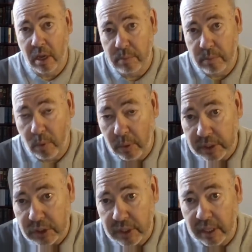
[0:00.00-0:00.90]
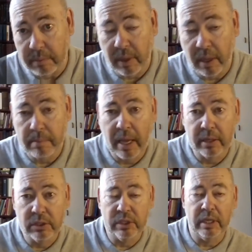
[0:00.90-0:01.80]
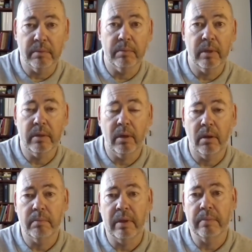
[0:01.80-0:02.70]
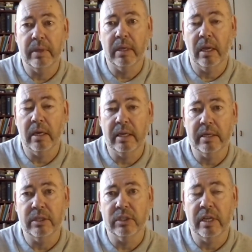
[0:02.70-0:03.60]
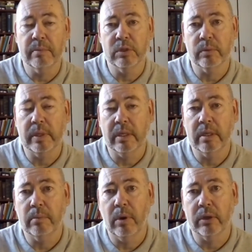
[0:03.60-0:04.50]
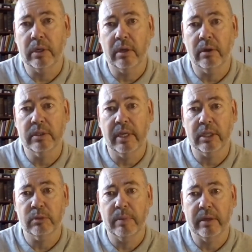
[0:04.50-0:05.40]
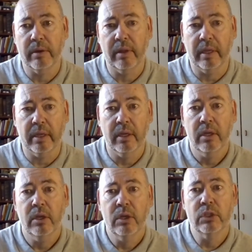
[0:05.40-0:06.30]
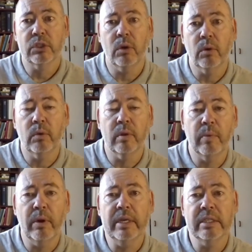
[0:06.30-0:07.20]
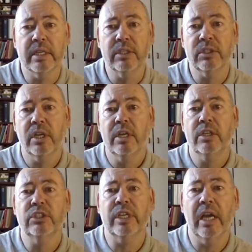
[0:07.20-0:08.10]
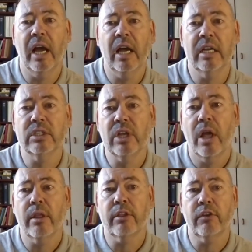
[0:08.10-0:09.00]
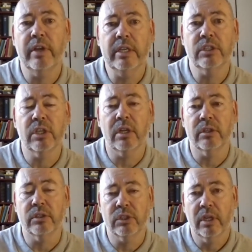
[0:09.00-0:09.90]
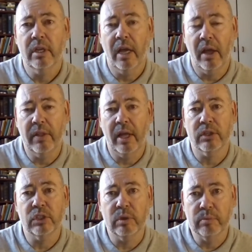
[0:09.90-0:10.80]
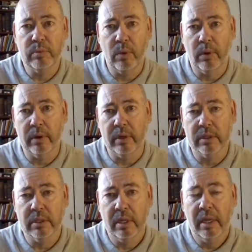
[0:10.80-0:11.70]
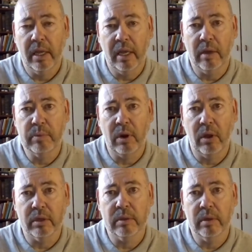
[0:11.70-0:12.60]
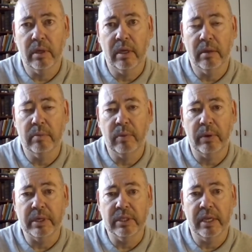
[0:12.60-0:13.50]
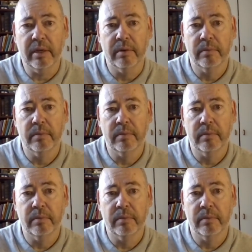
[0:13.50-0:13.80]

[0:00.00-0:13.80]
a boy's name, a man's name, not maybe a lady's name as we in the modern context might think. So the point is, she has 3 sons, and that's an important plot point here.